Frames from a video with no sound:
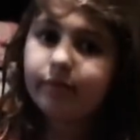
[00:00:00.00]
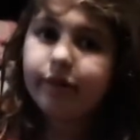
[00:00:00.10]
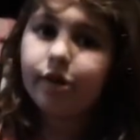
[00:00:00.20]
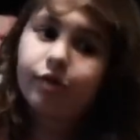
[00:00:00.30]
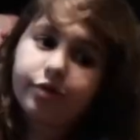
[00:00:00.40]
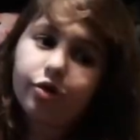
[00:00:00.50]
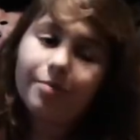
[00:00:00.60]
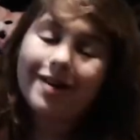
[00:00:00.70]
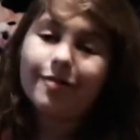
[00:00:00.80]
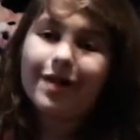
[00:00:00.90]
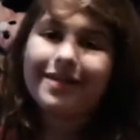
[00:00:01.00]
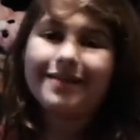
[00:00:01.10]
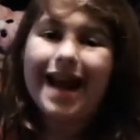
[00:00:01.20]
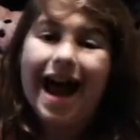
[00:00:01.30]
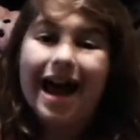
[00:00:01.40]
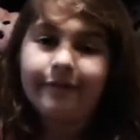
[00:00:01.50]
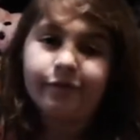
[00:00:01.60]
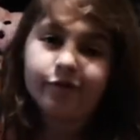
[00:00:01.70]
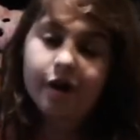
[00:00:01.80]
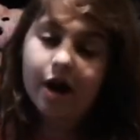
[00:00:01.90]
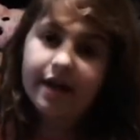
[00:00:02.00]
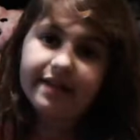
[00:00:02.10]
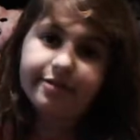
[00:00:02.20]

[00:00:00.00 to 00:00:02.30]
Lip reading: There are so many ways to advertise.